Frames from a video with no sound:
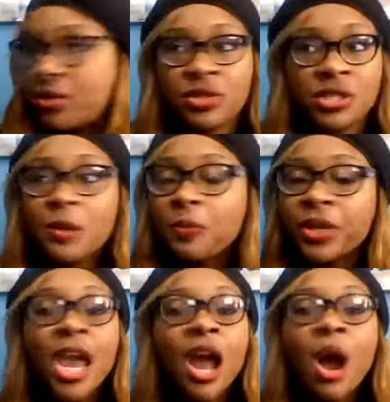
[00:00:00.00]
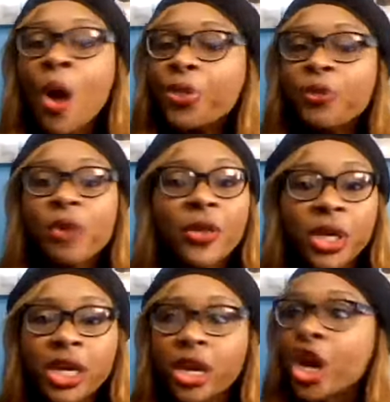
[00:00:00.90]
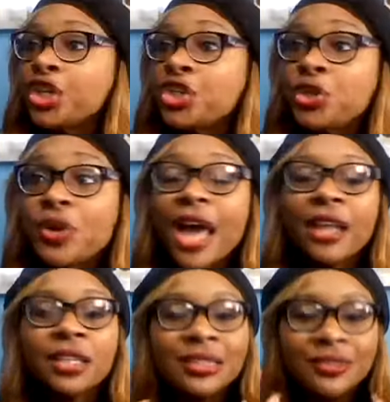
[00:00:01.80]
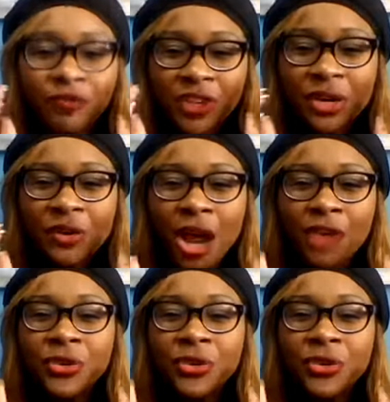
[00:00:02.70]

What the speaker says: simply all throughout the year, you got to figure out,